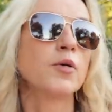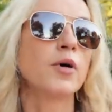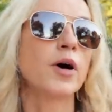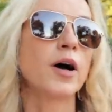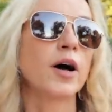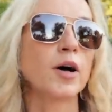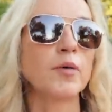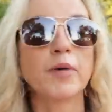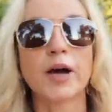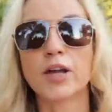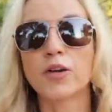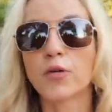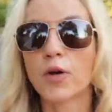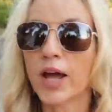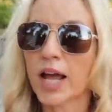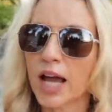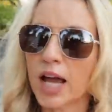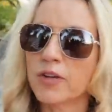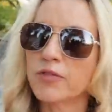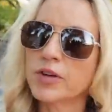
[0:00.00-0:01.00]
I don't
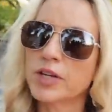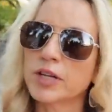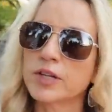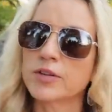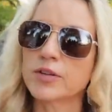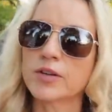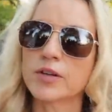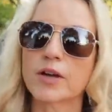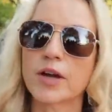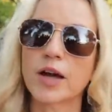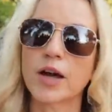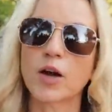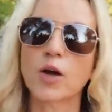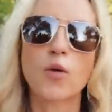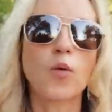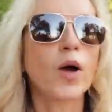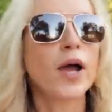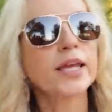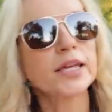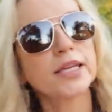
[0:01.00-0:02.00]
have it
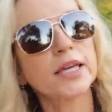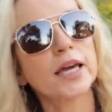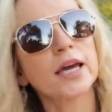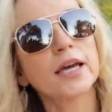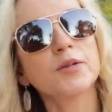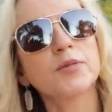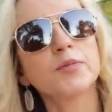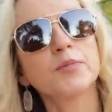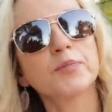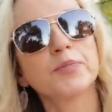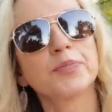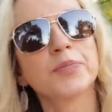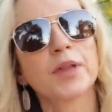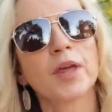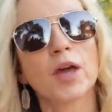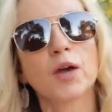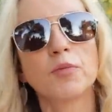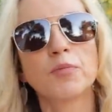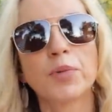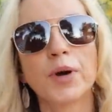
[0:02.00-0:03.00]
quite yet,
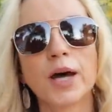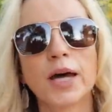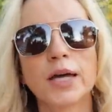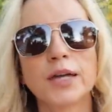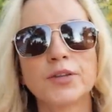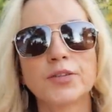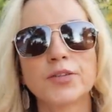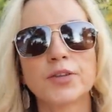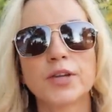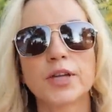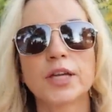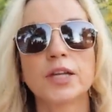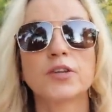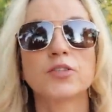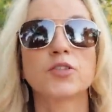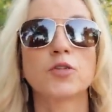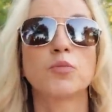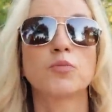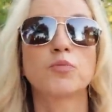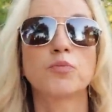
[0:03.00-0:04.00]
but it
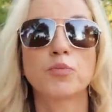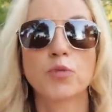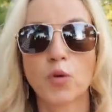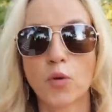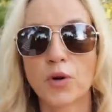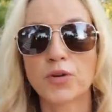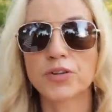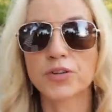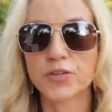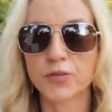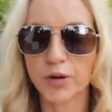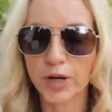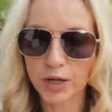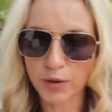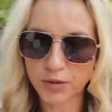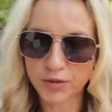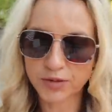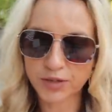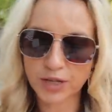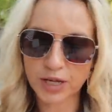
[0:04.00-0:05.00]
is a gorgeous
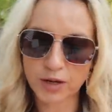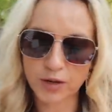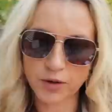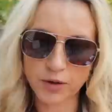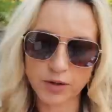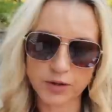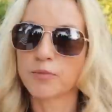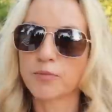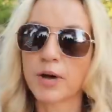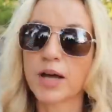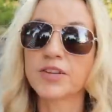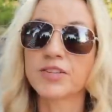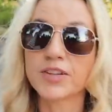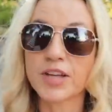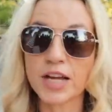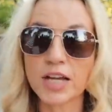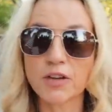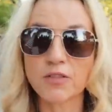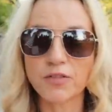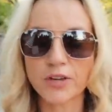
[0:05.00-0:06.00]
fragrance. Now, my
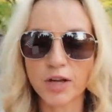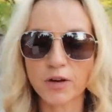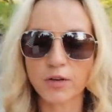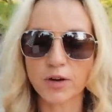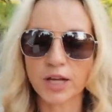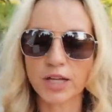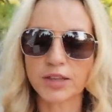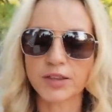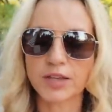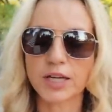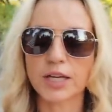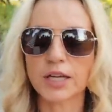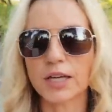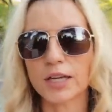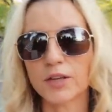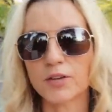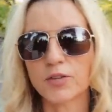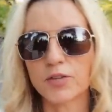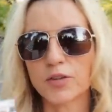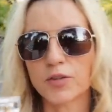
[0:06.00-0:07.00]
second favorite, I think,
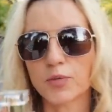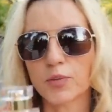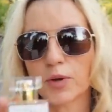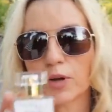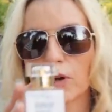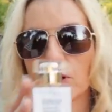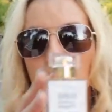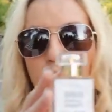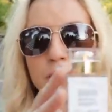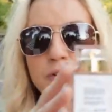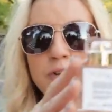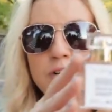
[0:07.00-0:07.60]
is this one called